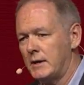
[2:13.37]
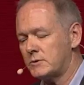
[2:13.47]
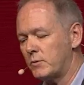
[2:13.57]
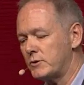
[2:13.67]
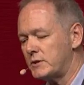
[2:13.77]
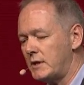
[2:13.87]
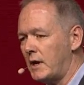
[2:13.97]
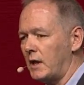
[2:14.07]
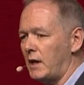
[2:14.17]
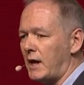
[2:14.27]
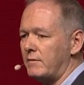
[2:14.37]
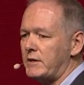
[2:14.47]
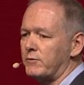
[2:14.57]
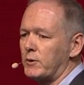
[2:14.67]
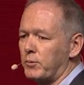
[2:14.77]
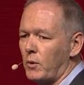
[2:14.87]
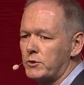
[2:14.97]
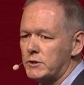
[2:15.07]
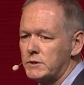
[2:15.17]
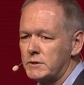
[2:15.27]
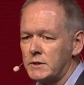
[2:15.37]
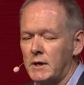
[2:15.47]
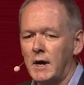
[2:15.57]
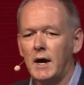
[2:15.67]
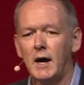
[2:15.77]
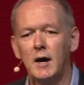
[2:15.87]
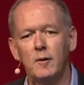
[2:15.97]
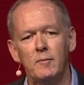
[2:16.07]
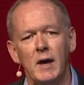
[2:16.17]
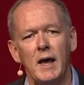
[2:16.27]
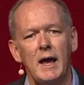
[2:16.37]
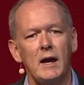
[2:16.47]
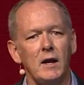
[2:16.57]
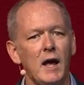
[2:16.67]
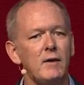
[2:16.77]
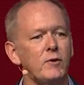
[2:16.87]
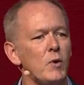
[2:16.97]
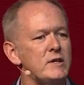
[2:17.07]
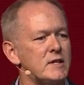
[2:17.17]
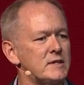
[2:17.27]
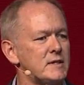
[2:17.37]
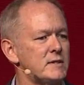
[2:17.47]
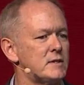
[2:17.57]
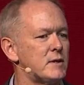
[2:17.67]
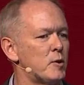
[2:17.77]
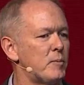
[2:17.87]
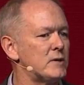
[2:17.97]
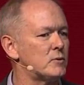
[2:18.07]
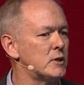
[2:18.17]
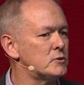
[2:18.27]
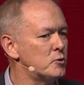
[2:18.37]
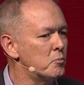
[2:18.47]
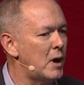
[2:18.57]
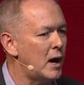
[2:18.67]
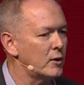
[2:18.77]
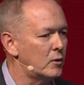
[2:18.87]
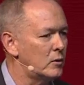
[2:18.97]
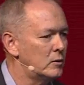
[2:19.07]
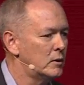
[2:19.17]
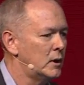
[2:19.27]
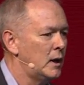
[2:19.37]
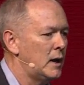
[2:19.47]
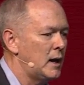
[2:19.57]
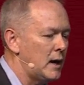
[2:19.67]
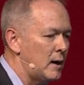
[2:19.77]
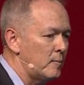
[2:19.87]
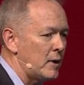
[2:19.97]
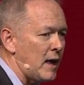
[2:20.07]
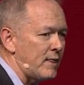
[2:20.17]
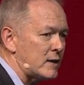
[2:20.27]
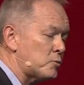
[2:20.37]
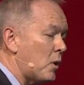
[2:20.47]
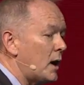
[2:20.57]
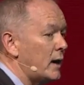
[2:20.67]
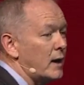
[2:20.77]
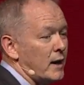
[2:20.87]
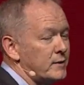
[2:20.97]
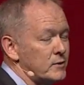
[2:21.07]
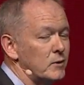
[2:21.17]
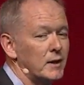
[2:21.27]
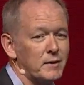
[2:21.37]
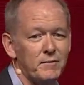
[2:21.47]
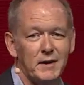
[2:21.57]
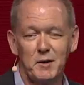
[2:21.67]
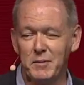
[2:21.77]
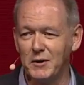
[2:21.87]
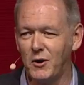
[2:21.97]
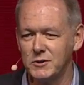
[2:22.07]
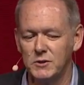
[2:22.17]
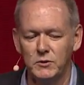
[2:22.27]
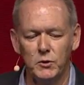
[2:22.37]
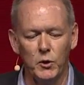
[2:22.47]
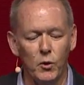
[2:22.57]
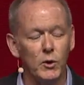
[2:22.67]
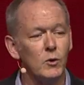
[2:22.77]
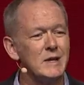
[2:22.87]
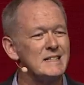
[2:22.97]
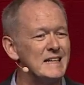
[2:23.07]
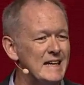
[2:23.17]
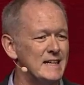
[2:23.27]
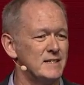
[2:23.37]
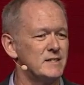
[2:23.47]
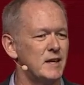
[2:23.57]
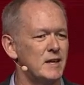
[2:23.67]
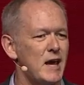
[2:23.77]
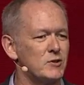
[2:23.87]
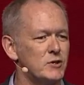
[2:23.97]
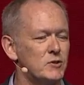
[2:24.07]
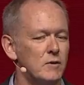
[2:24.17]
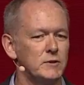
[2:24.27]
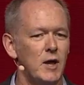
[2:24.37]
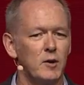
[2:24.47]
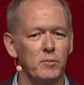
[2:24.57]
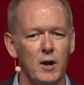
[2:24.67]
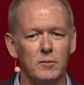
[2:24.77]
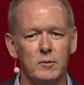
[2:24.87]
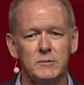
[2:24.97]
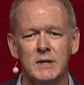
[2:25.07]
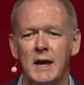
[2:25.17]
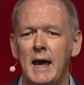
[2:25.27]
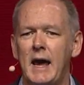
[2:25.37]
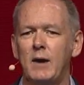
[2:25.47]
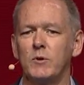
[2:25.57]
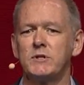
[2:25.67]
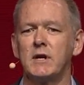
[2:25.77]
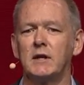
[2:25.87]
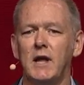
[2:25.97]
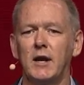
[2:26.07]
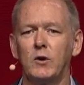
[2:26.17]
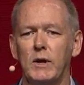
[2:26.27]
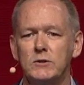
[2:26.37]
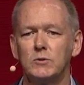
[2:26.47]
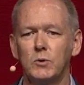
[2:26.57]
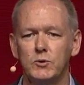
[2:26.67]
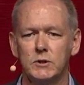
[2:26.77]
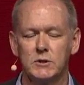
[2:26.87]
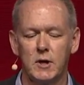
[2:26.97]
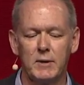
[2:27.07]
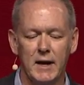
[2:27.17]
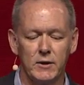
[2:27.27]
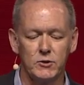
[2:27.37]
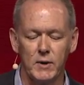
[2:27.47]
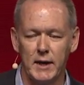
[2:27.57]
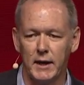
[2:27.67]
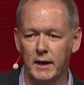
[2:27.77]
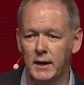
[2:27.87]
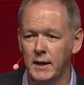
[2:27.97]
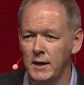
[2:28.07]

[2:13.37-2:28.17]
So we're seeing a lot of different approaches and a lot of great successes that are based on this new model. And that's why I do like the fact that Ben calls it the new oil, because it is. It actually solves a lot of problems, and we're seeing a lot of great solutions coming out of the training.